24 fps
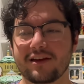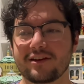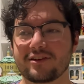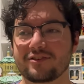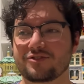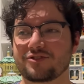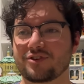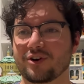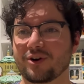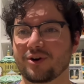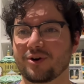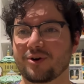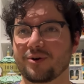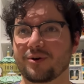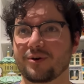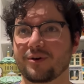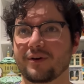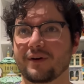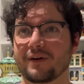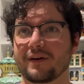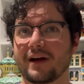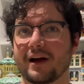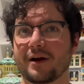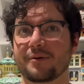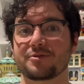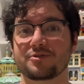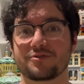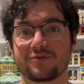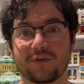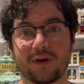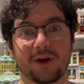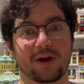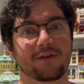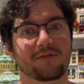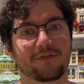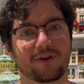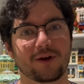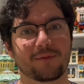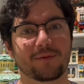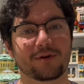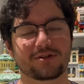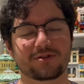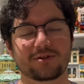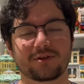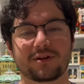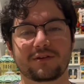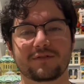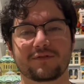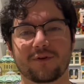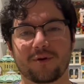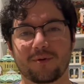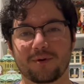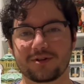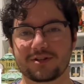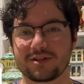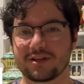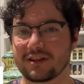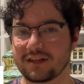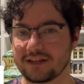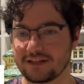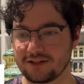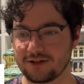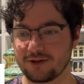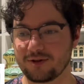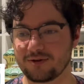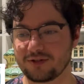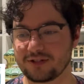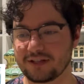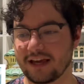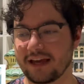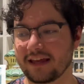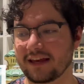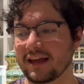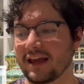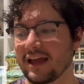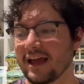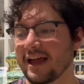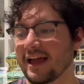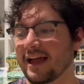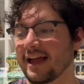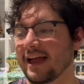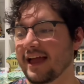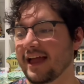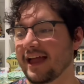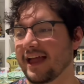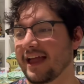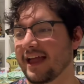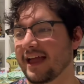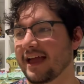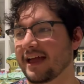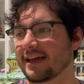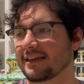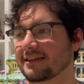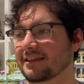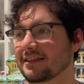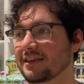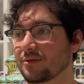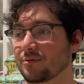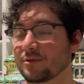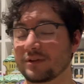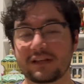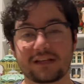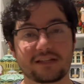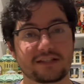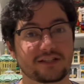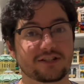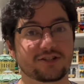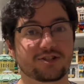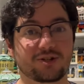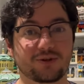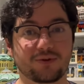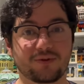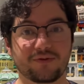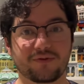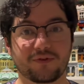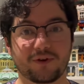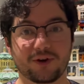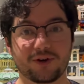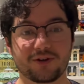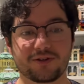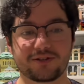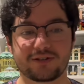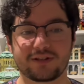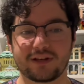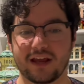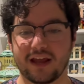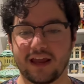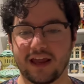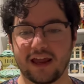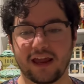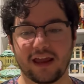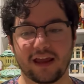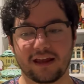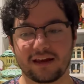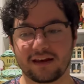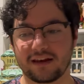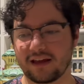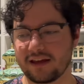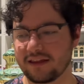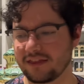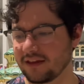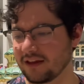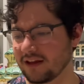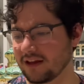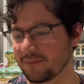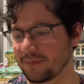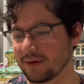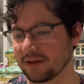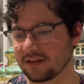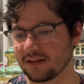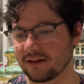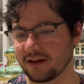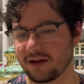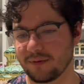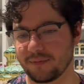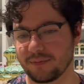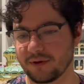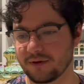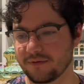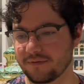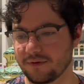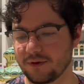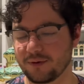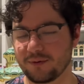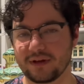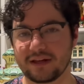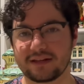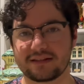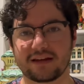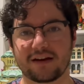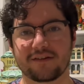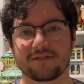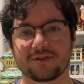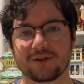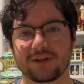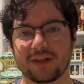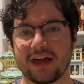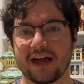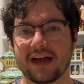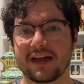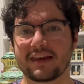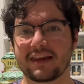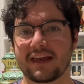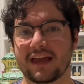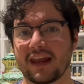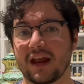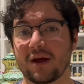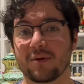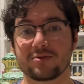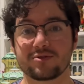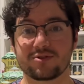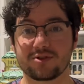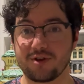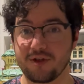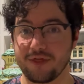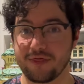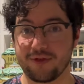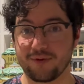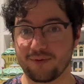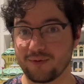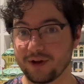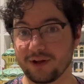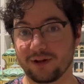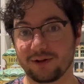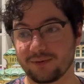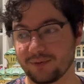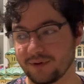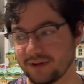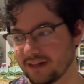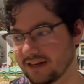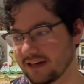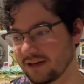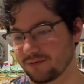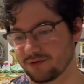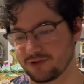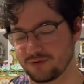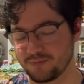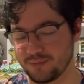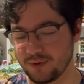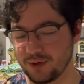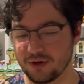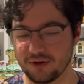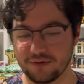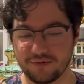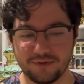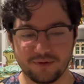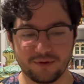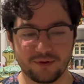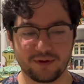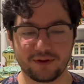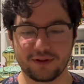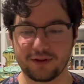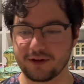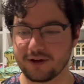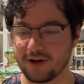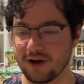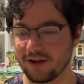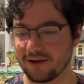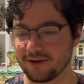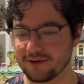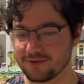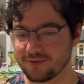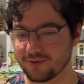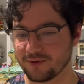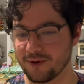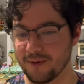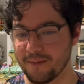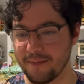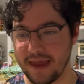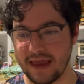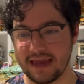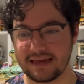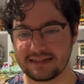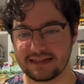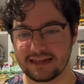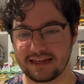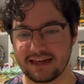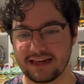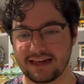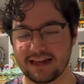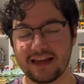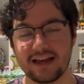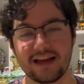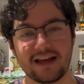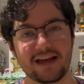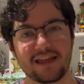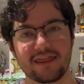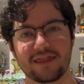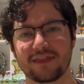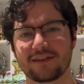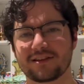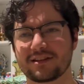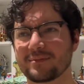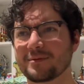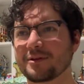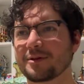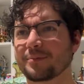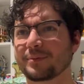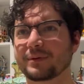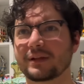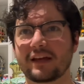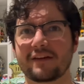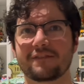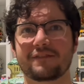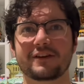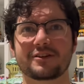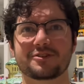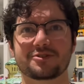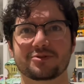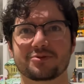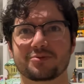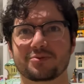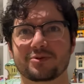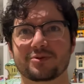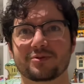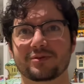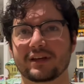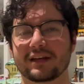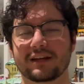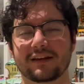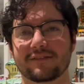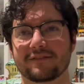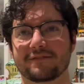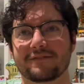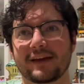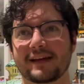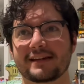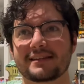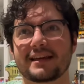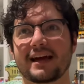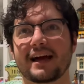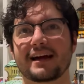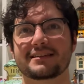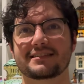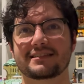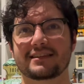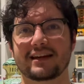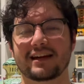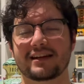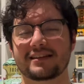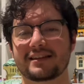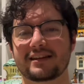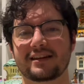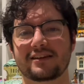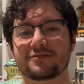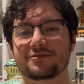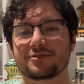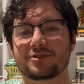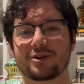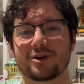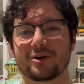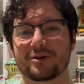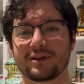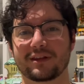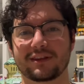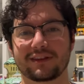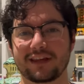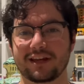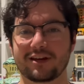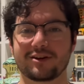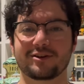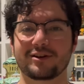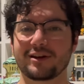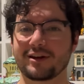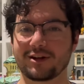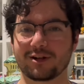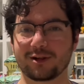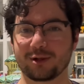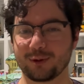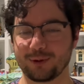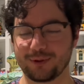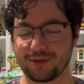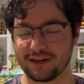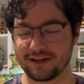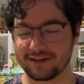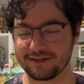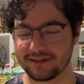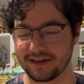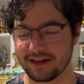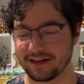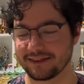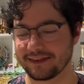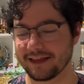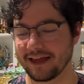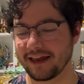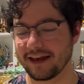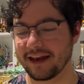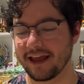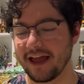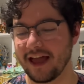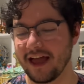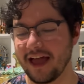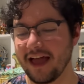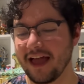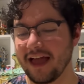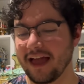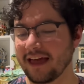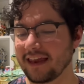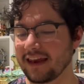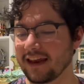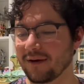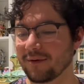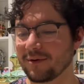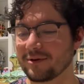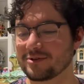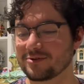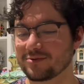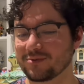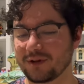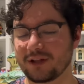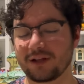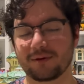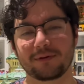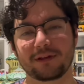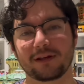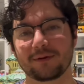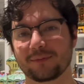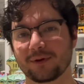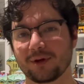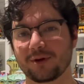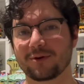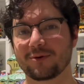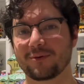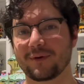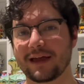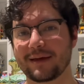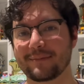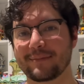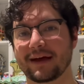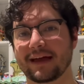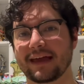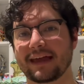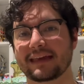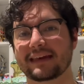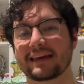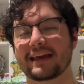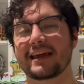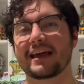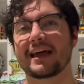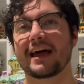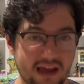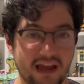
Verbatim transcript: So I was very, very much looking forward to this new set. And they released it June 1st, and I think I picked it up a few weeks after that, and I was thrilled with it. It was beautiful, the colors were amazing, some of the play features were like fantastic. I didn't even know that they could include things like that. And I was really, really blown away by it.